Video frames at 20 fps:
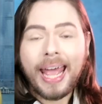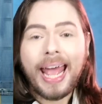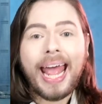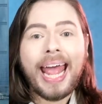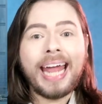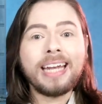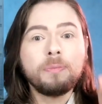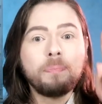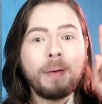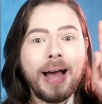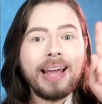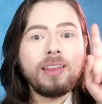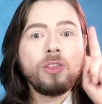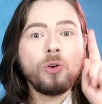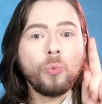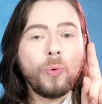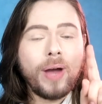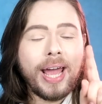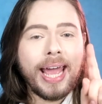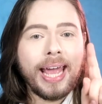And by
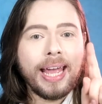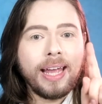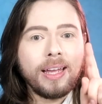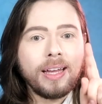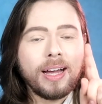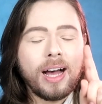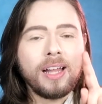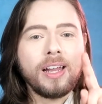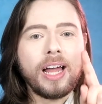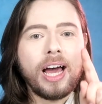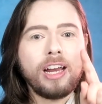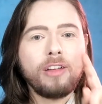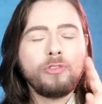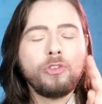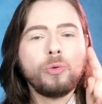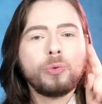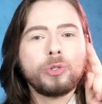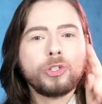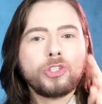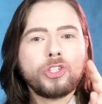the way, a lot of
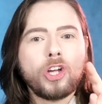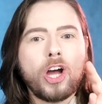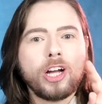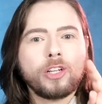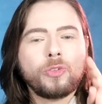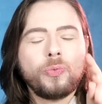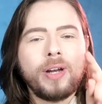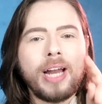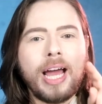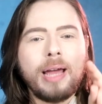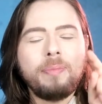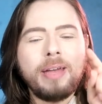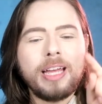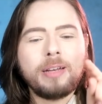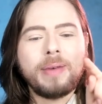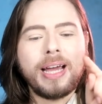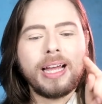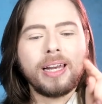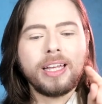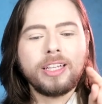you were shocked when I
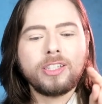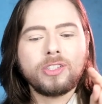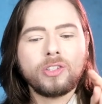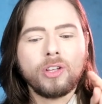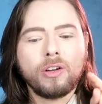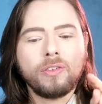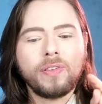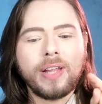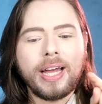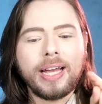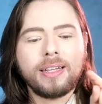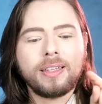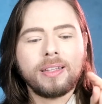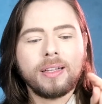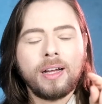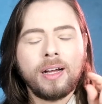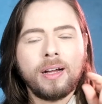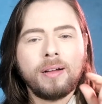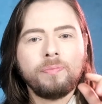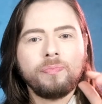made my list of like
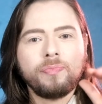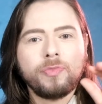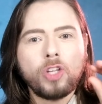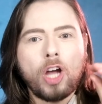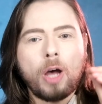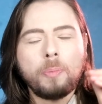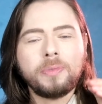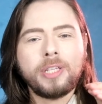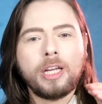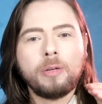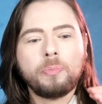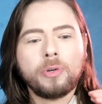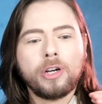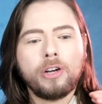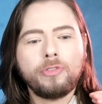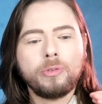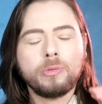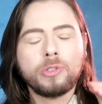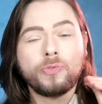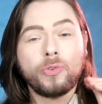top 10
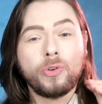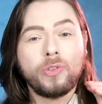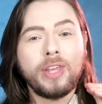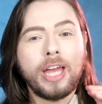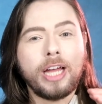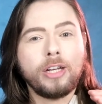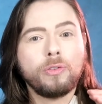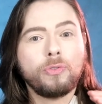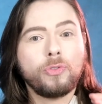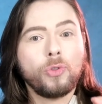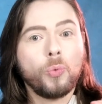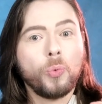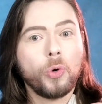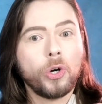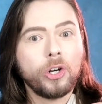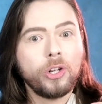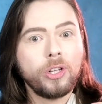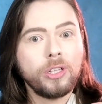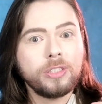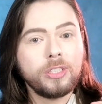perfumes for the end of the
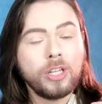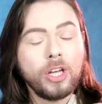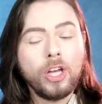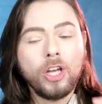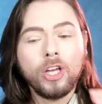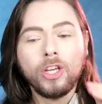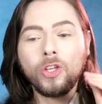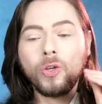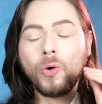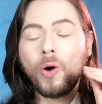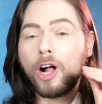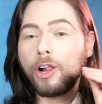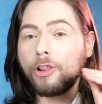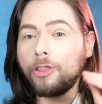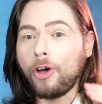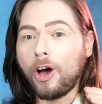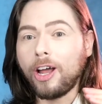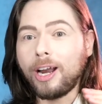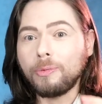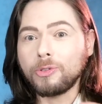world. You all
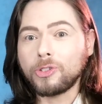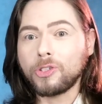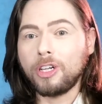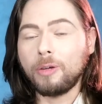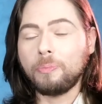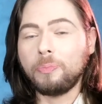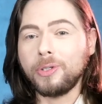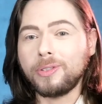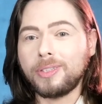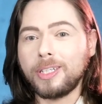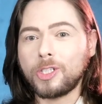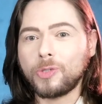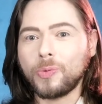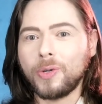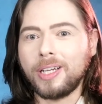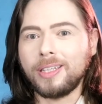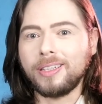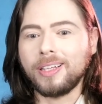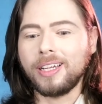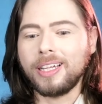thought I was going to put this
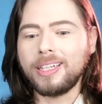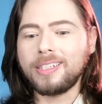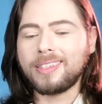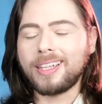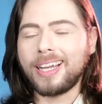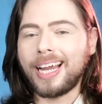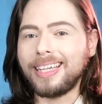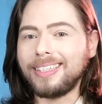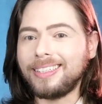one in the list and I